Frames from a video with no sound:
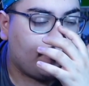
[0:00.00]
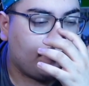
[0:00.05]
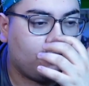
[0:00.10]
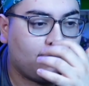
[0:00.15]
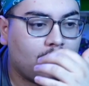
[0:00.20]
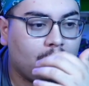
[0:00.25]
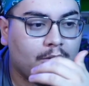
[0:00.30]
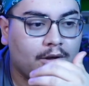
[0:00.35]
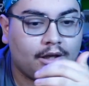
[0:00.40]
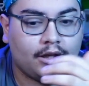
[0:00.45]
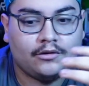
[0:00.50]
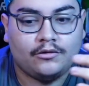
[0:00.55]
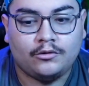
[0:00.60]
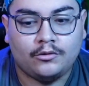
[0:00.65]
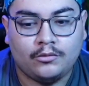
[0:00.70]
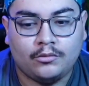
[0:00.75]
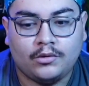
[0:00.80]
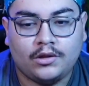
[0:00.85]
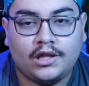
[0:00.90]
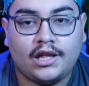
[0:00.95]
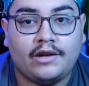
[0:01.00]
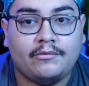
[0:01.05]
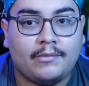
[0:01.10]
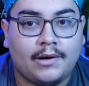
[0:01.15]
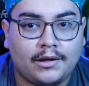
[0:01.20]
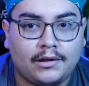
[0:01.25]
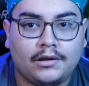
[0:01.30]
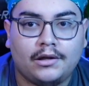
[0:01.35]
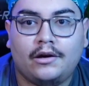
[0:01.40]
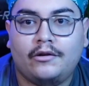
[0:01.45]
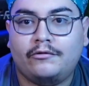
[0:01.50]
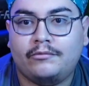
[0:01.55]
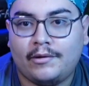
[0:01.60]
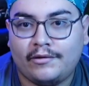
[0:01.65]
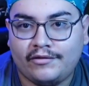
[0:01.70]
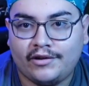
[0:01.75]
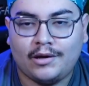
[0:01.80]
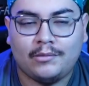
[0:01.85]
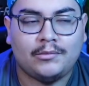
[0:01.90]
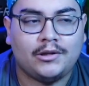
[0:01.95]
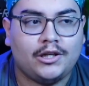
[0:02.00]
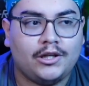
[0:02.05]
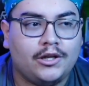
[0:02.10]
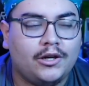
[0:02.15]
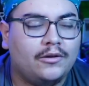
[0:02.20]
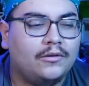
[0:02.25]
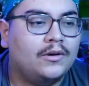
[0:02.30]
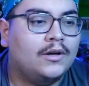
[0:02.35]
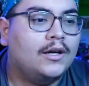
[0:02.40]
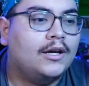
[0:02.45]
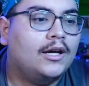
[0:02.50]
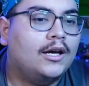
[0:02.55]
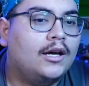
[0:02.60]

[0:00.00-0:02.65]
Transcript: I was doing it to save myself, my family, you know.